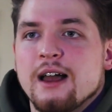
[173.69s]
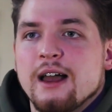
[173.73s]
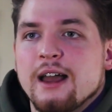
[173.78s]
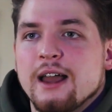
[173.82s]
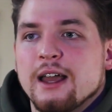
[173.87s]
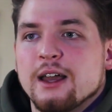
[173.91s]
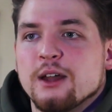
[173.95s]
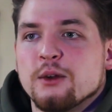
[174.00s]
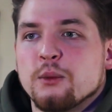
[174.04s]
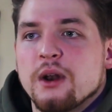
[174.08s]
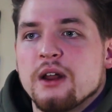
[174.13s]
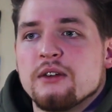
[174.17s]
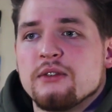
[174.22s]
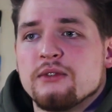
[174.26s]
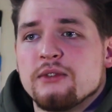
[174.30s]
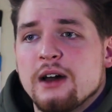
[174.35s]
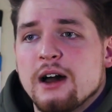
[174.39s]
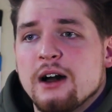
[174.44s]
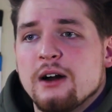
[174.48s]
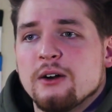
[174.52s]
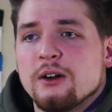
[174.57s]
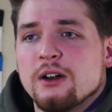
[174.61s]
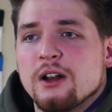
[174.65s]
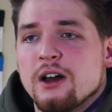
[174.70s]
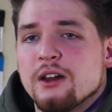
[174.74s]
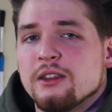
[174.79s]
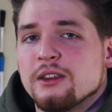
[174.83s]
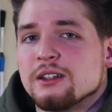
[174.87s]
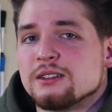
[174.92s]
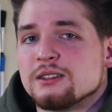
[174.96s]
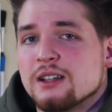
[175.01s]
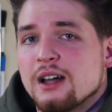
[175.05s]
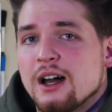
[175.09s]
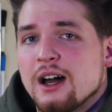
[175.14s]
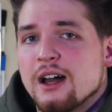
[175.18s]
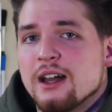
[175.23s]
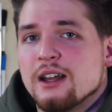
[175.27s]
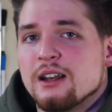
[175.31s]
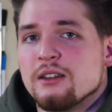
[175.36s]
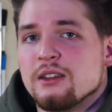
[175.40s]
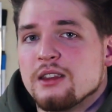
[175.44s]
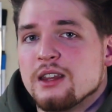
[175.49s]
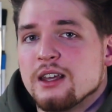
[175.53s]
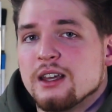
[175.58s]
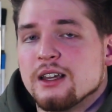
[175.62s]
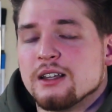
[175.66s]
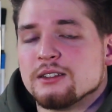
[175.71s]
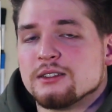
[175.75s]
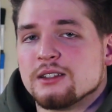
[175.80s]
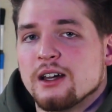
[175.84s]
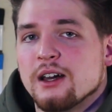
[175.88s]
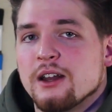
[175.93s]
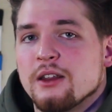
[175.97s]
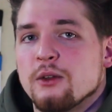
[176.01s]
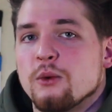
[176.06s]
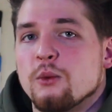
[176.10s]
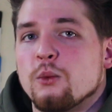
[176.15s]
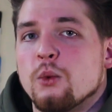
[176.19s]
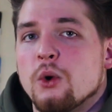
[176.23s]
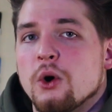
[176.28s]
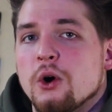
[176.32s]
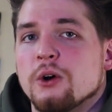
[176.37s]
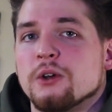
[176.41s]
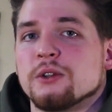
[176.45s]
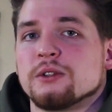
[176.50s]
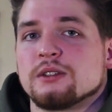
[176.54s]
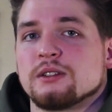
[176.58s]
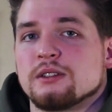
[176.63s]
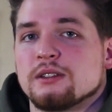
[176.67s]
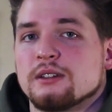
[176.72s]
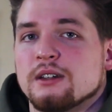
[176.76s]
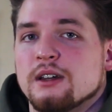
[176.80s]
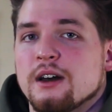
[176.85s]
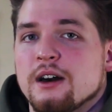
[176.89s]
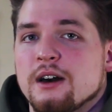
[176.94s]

And what I found on the side of the inside of the walls